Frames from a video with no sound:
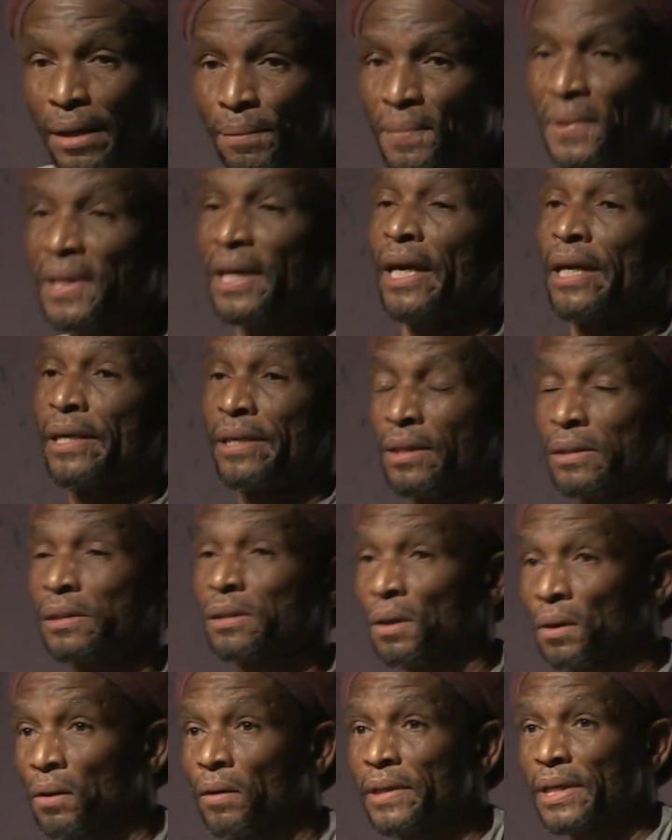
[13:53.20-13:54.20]
up there, here's
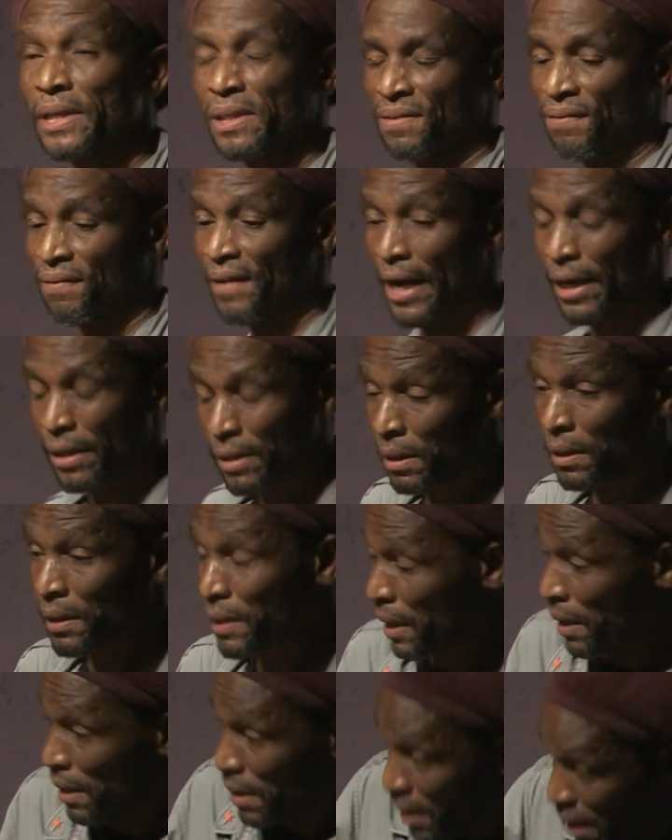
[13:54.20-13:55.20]
the audience, fine.
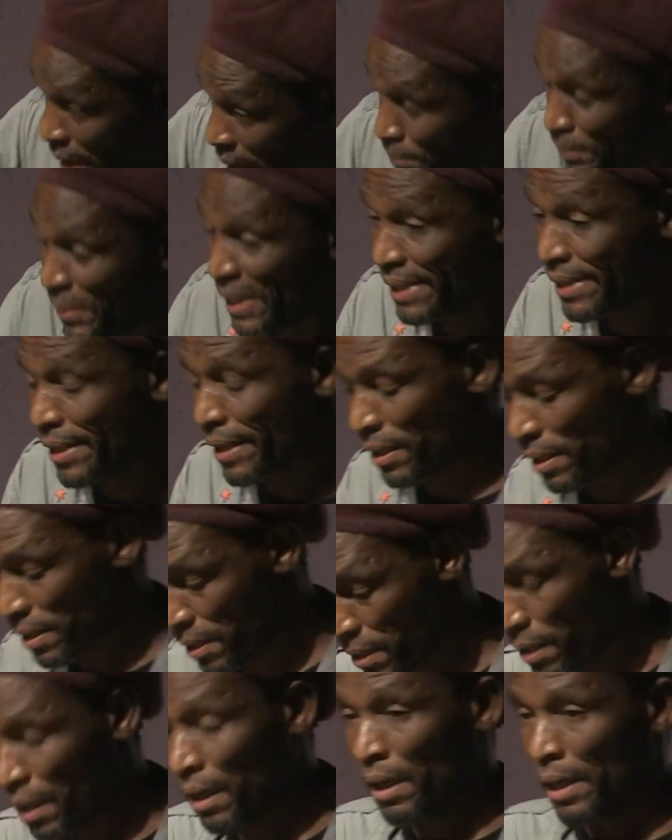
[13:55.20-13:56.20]
Okay, bit there.
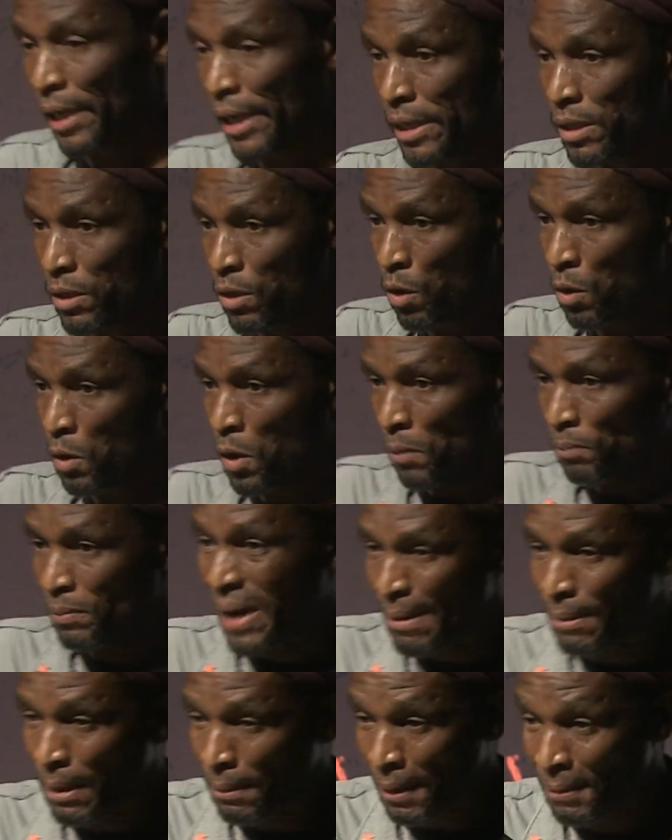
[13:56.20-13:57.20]
And you go,
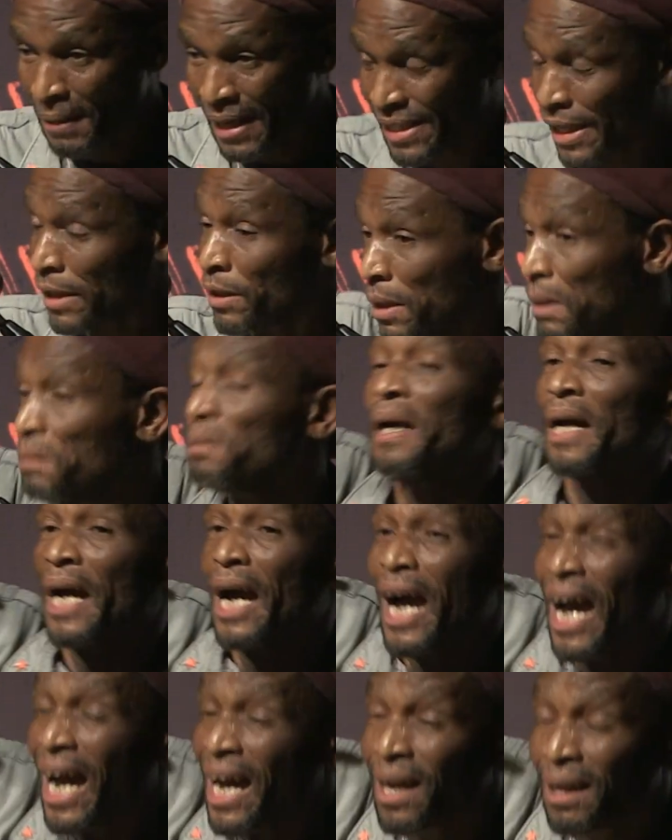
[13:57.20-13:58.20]
blah, blah, blah, blah. I said,
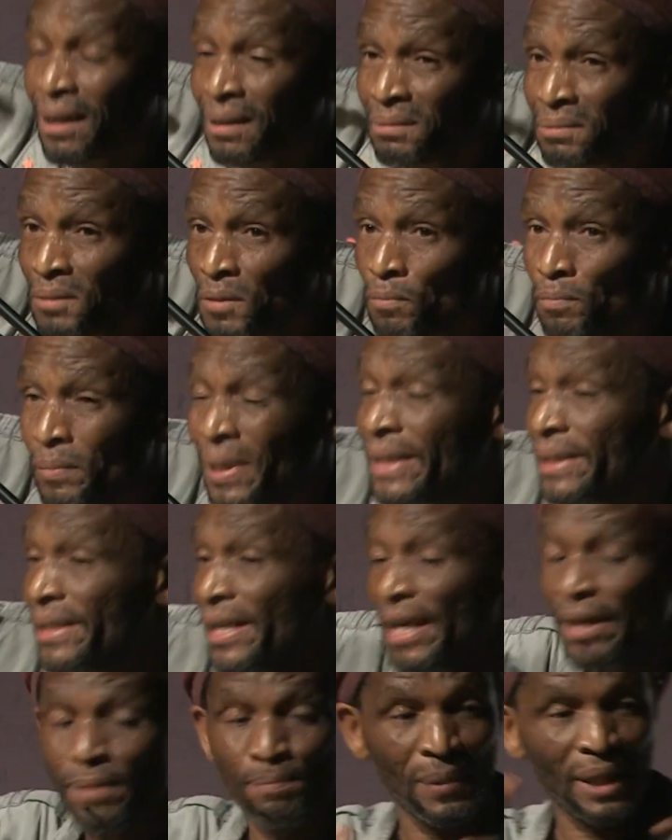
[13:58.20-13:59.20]
bit
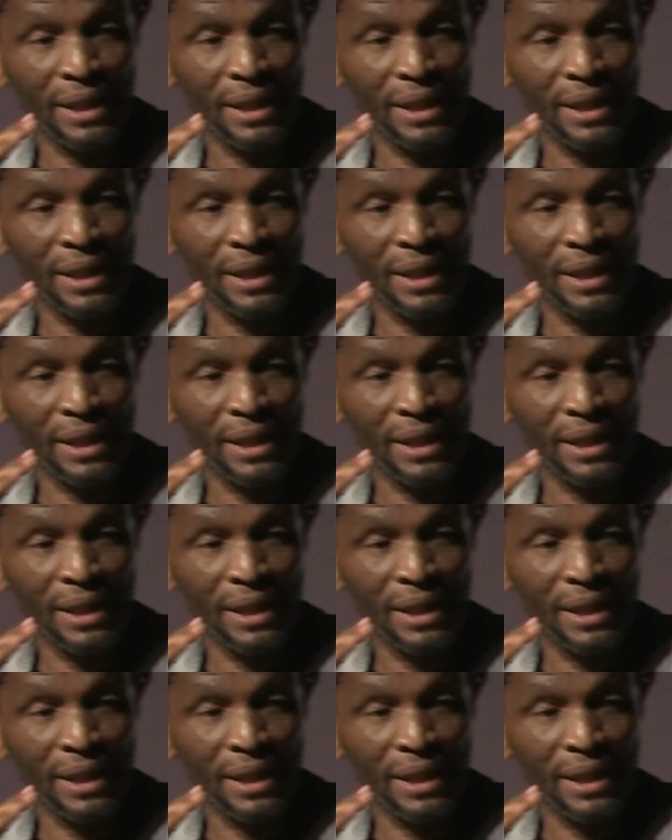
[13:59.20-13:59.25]
there.